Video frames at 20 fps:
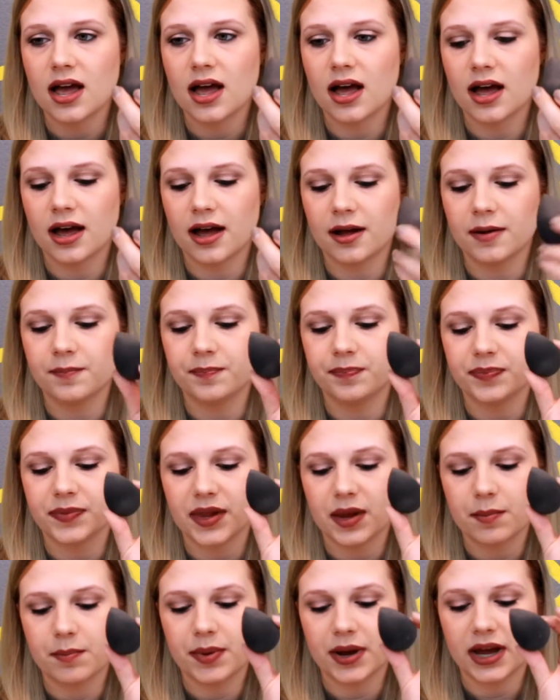Um,
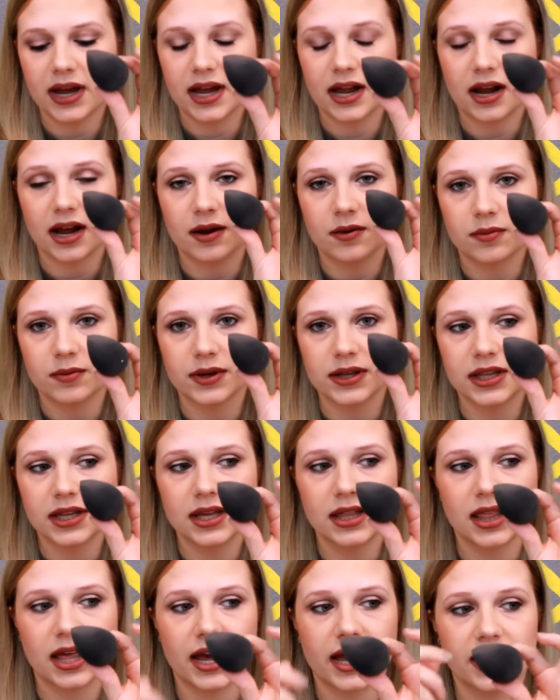but I
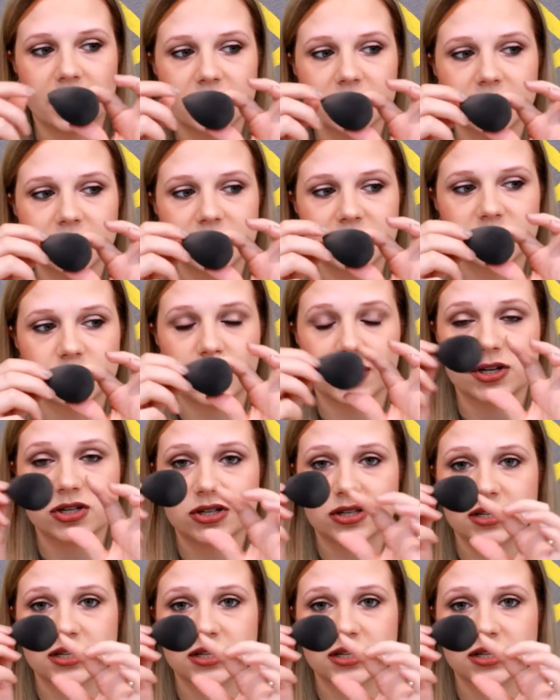really like this sponge.